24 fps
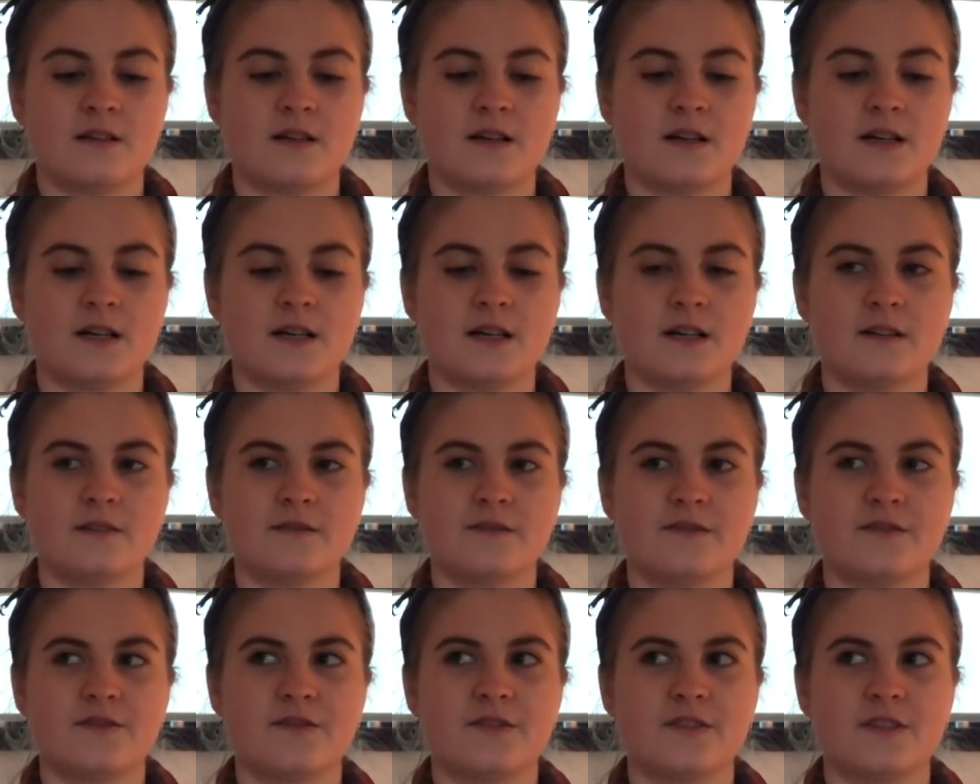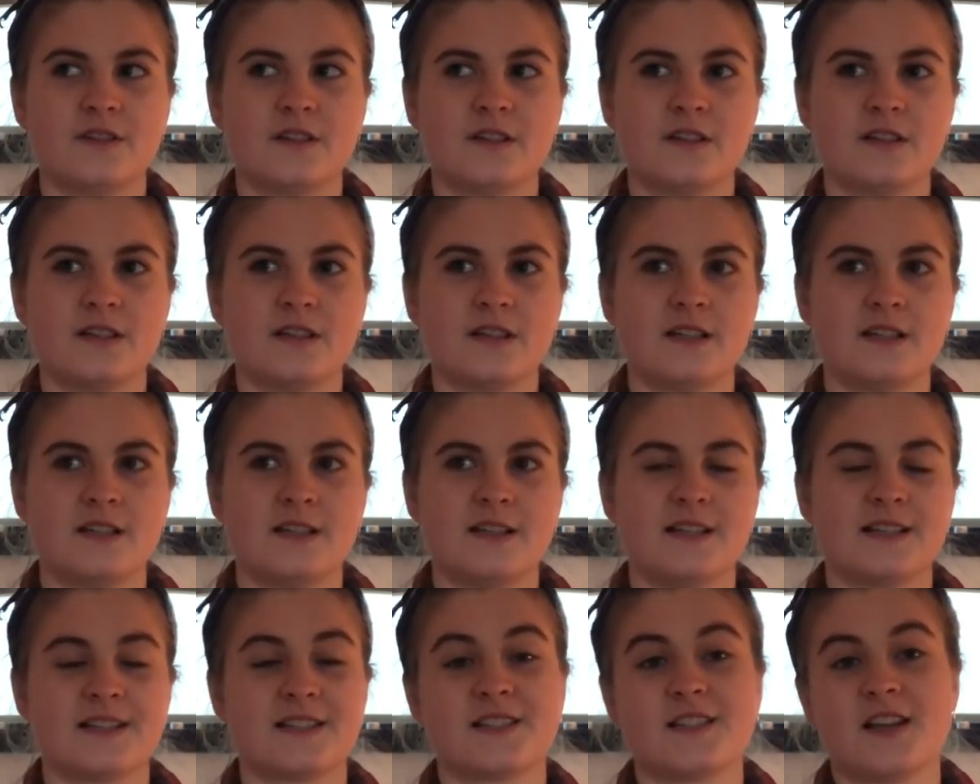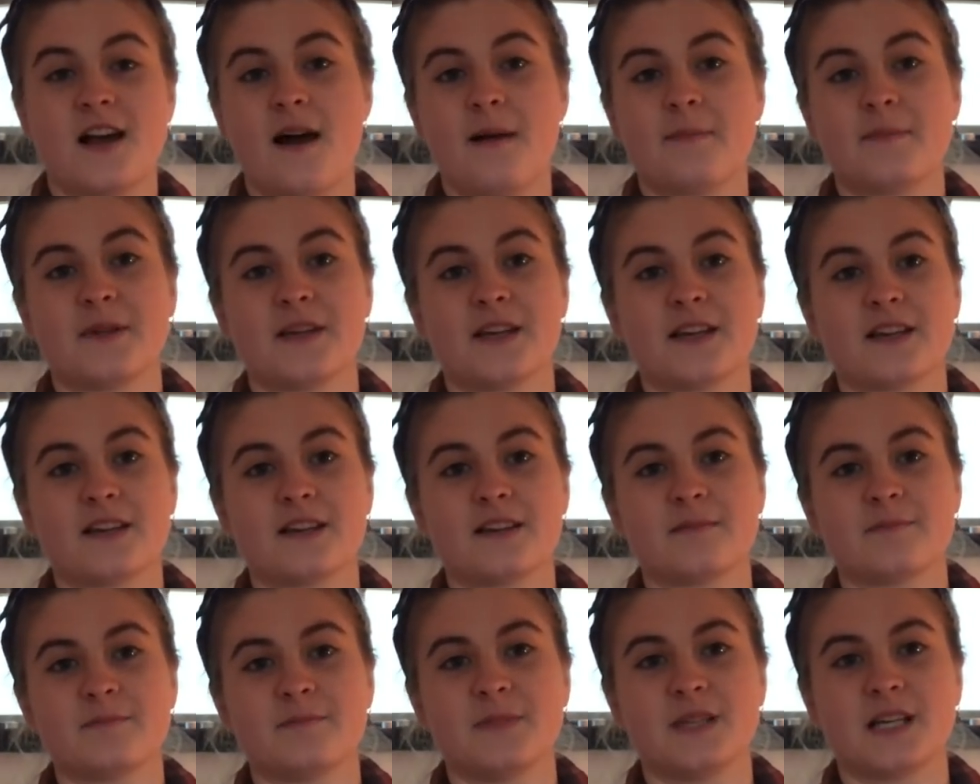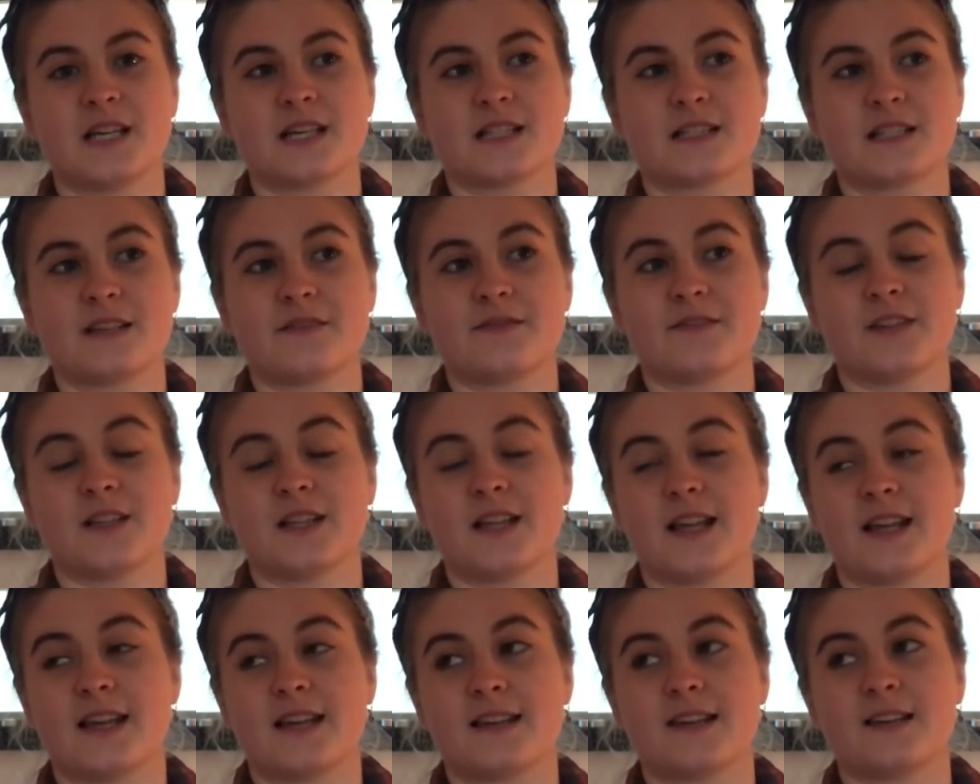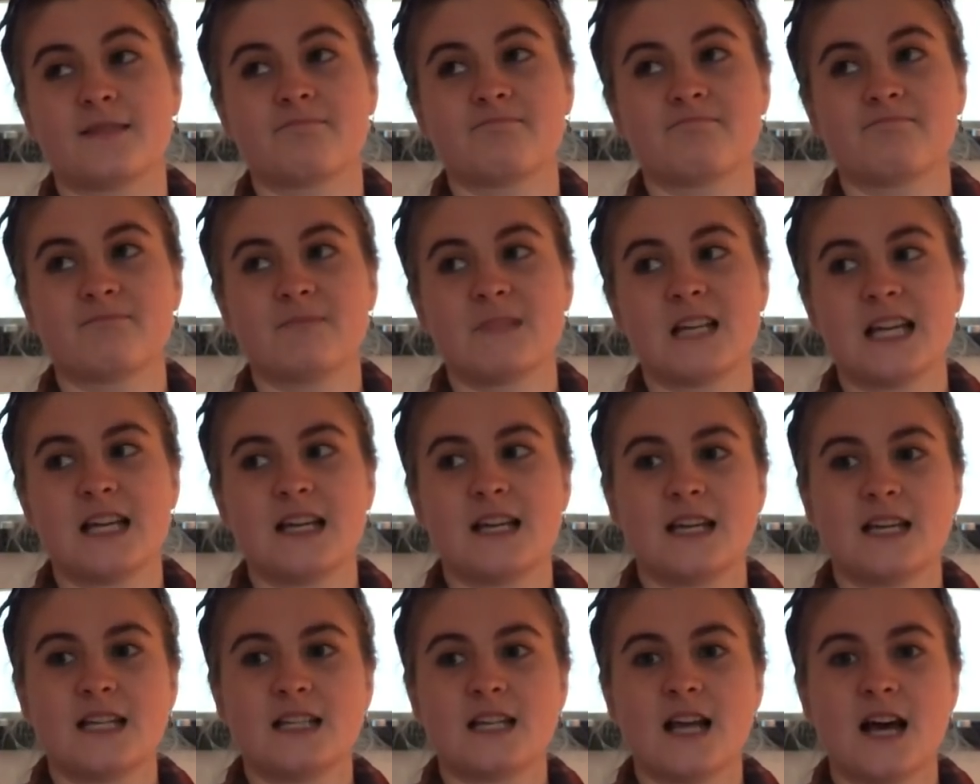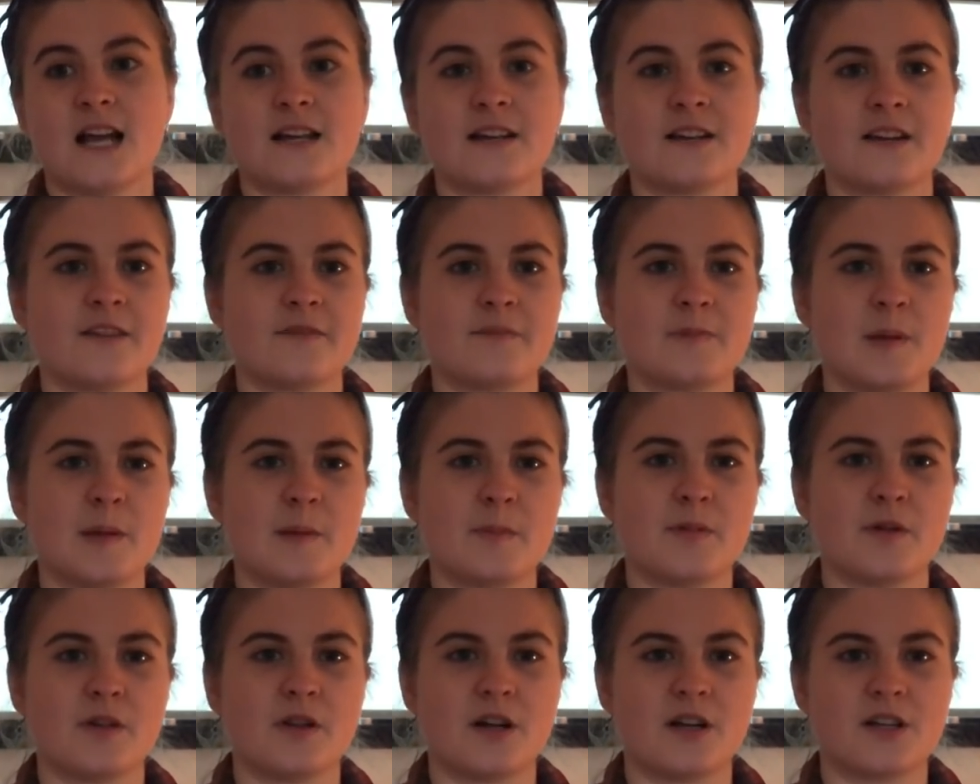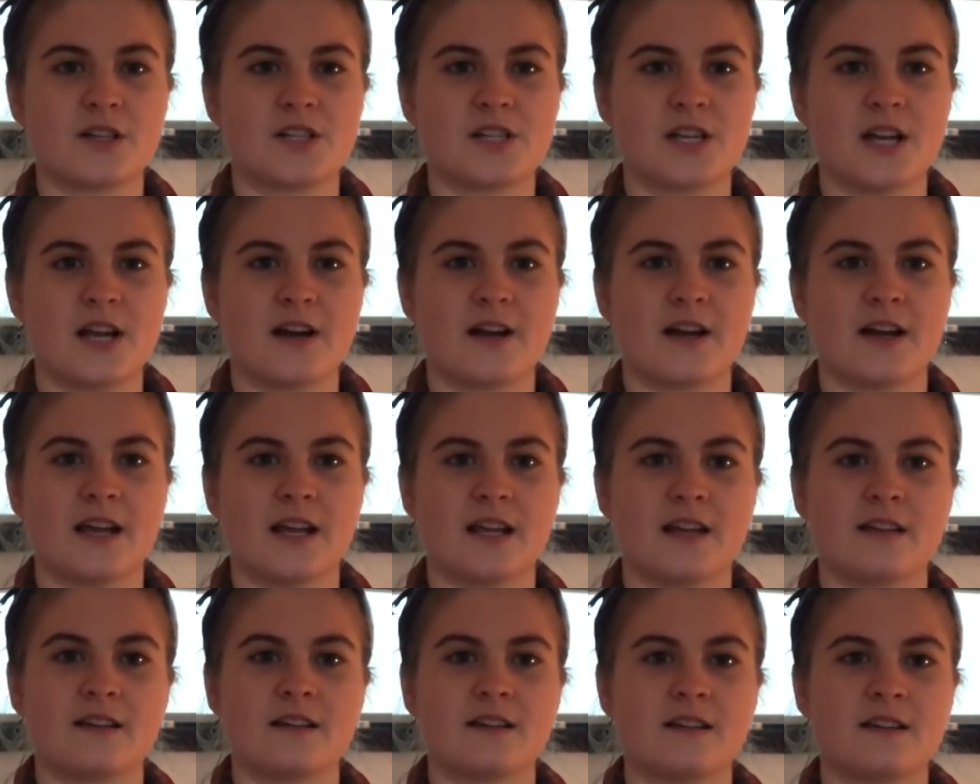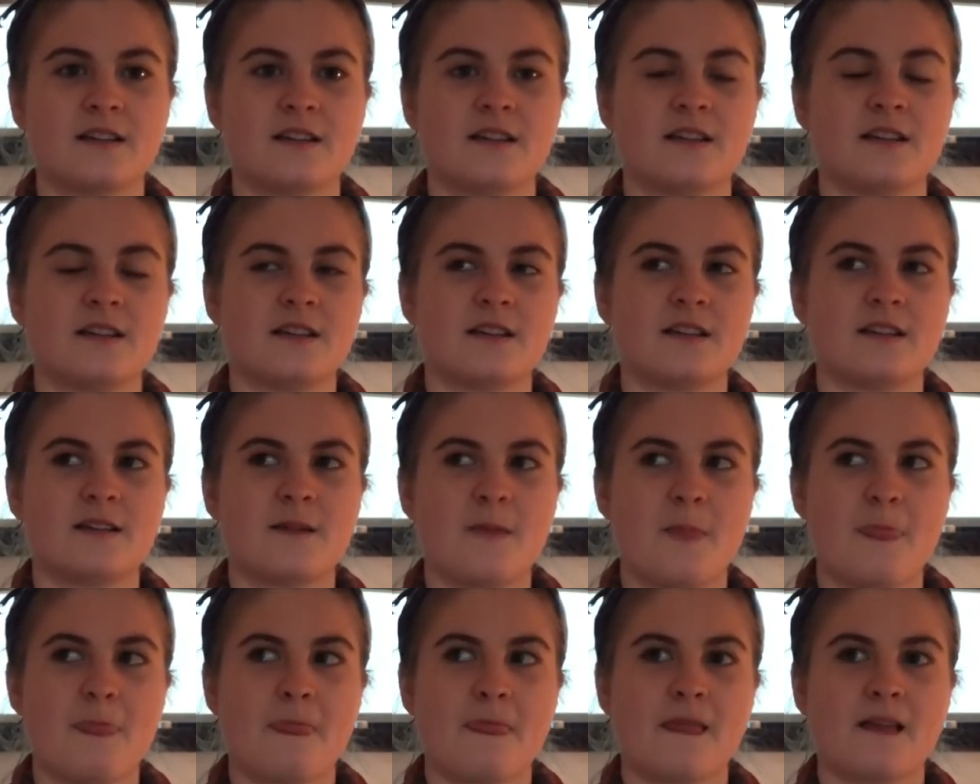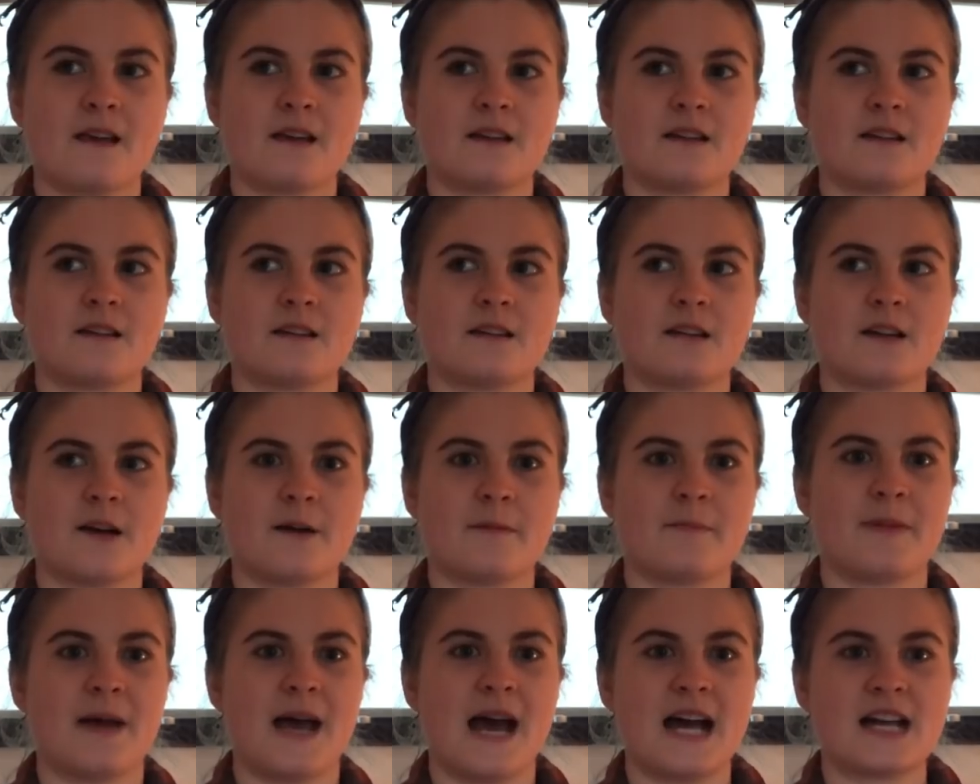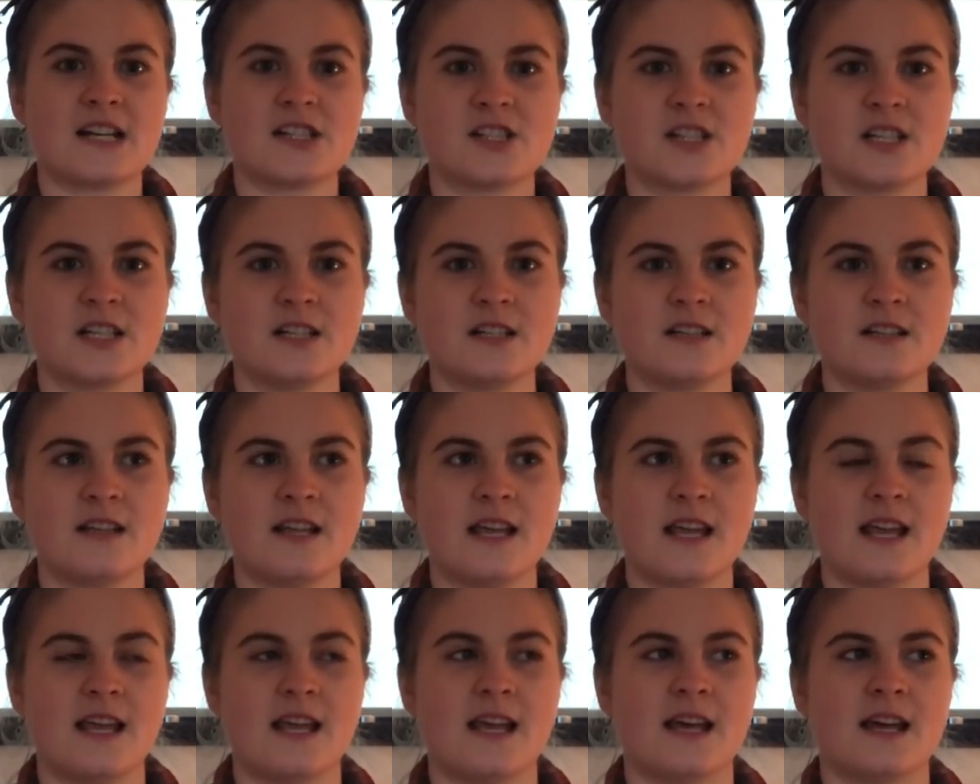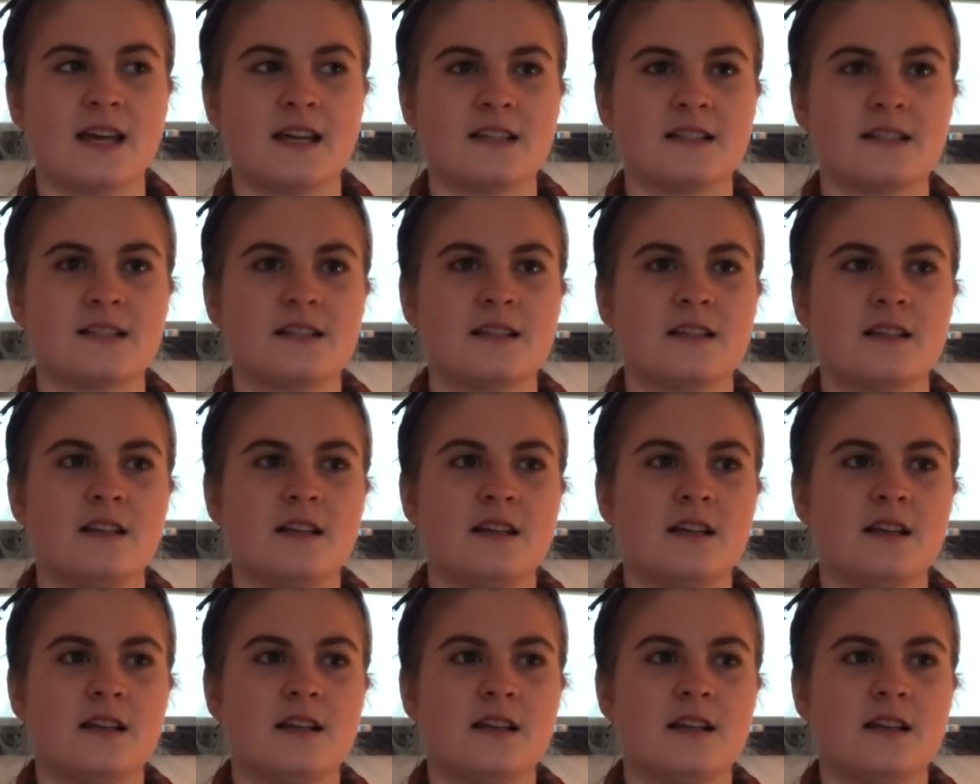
of this topic, because I feel like not enough people are sharing compassion, and